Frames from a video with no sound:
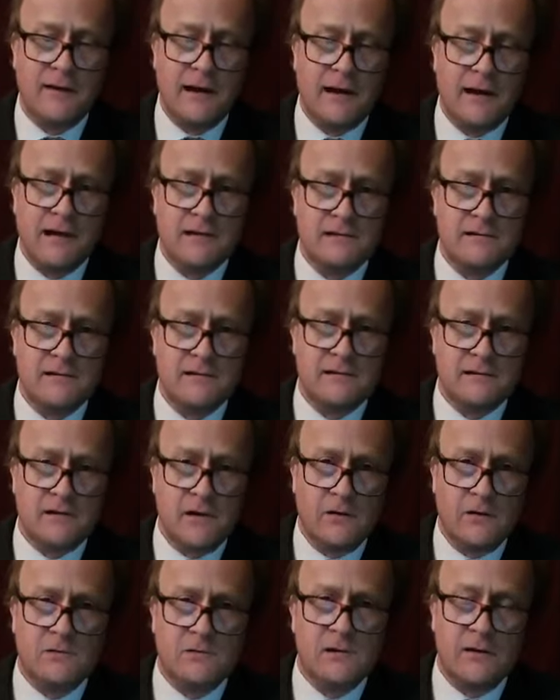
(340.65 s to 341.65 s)
And as the
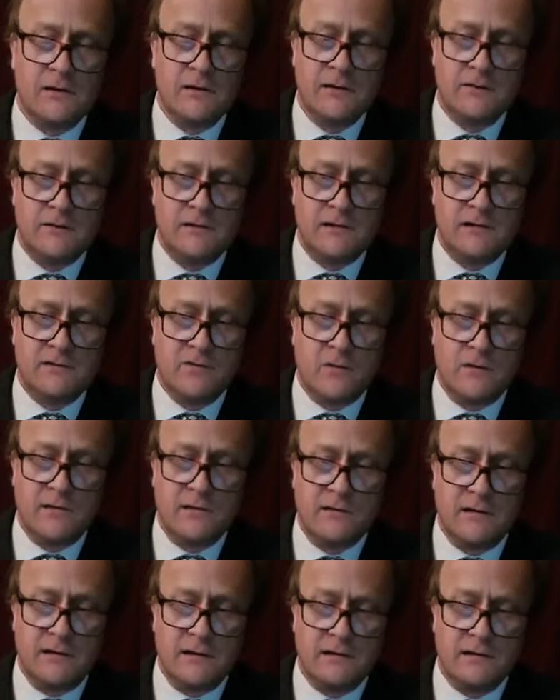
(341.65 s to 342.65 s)
soldier heard these
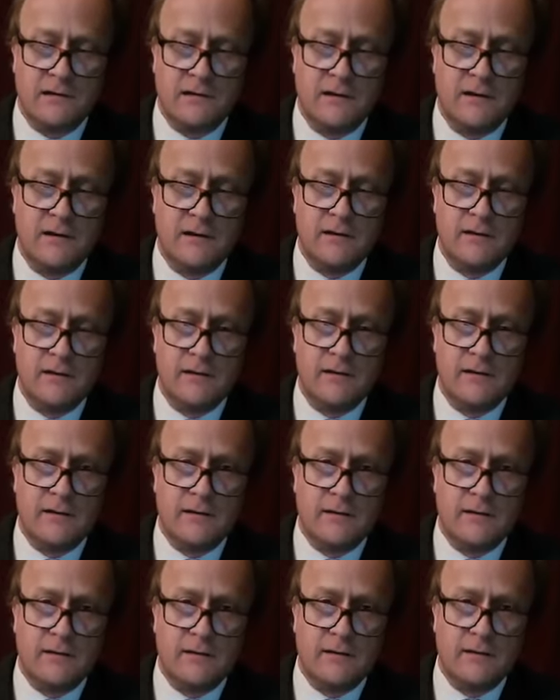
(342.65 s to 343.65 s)
voices,
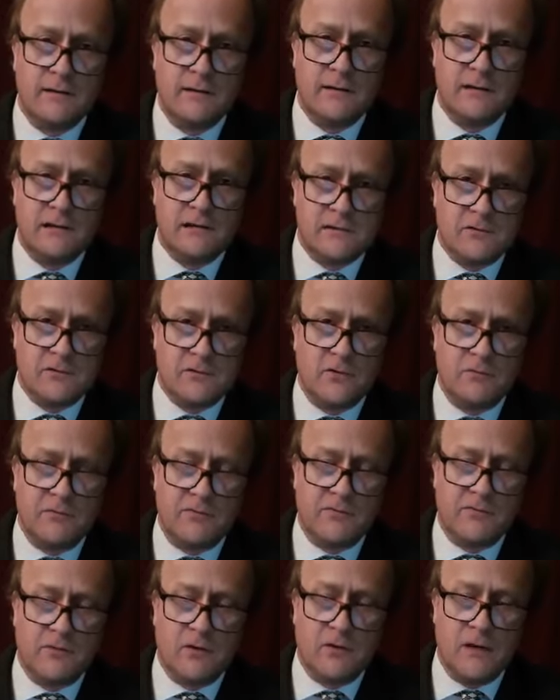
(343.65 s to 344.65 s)
he saw
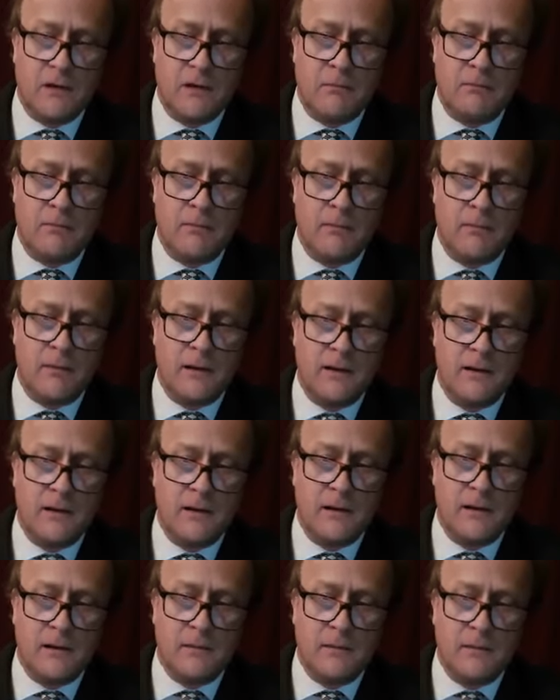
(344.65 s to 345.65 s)
before him,
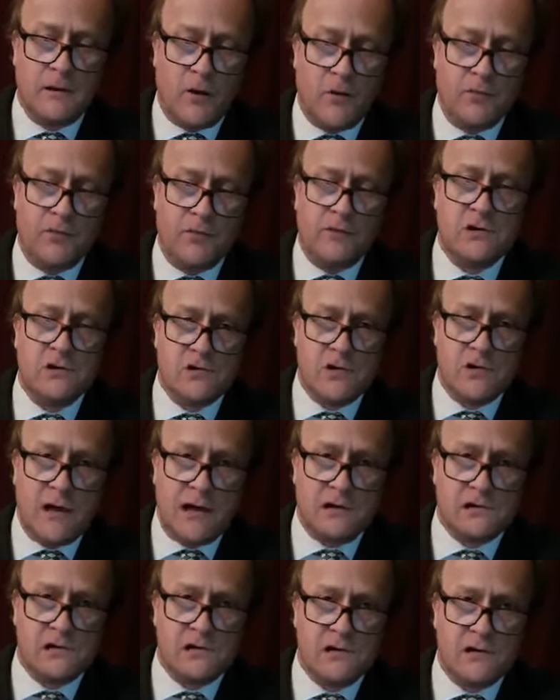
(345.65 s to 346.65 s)
beyond the
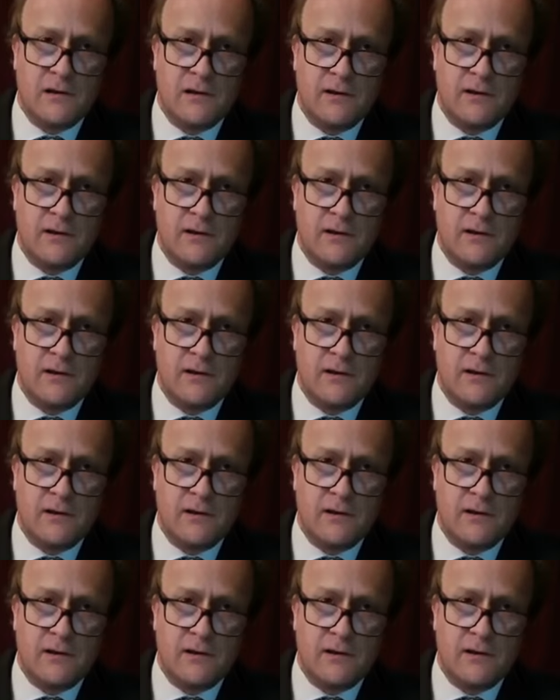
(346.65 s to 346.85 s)
trench,